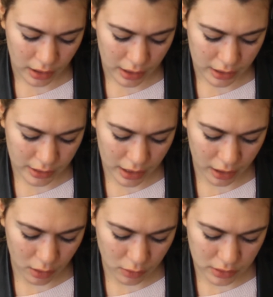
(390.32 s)
and then
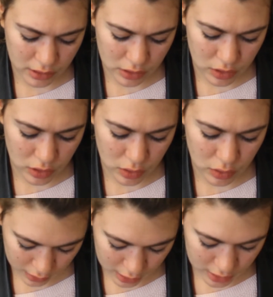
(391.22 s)
it goes
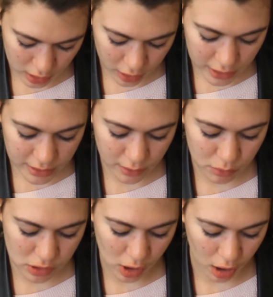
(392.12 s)
into the circus of
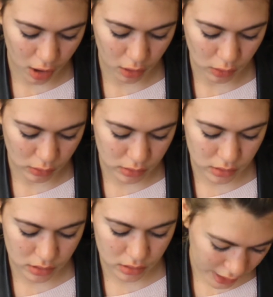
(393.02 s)

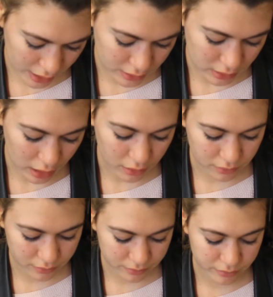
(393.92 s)
sorrows and
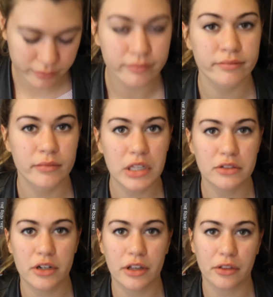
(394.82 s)
love.
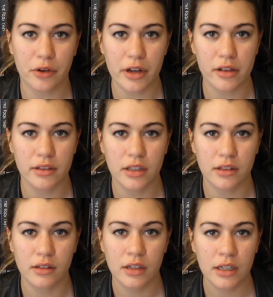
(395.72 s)
Those are the 3, and
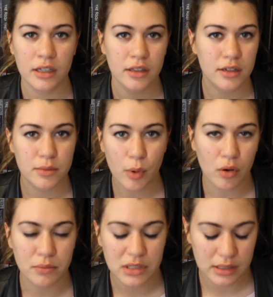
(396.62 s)
then there's
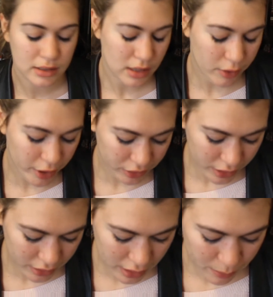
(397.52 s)
poems around
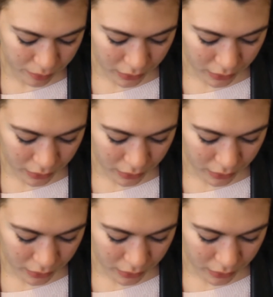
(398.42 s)
that theme.